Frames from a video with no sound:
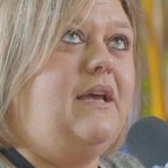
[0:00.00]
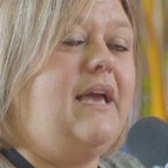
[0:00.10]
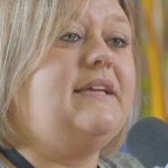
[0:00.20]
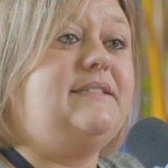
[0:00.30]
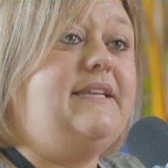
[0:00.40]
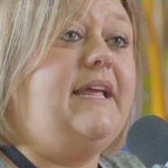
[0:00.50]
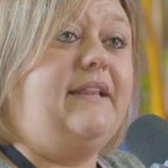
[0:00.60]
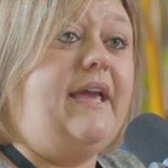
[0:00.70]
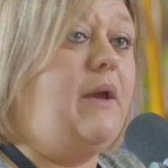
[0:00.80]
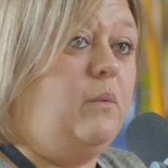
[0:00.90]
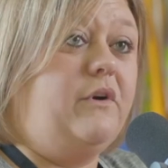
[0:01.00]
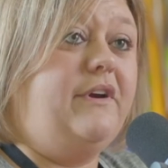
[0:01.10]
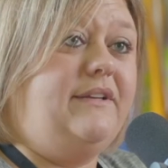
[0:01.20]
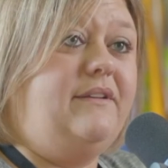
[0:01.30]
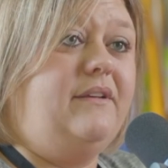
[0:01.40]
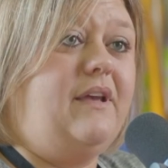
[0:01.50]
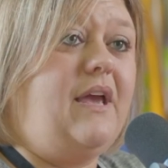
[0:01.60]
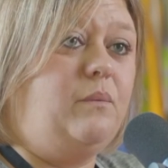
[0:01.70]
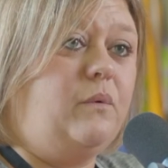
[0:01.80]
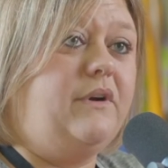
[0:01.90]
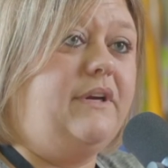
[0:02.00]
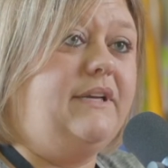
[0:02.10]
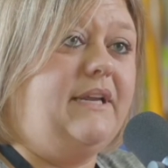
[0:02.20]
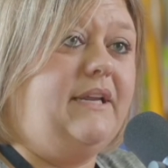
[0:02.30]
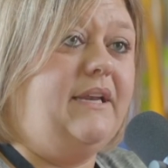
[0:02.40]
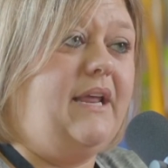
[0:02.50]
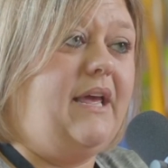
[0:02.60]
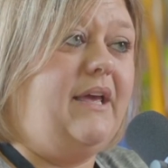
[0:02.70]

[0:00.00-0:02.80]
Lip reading: I guess daily I worried and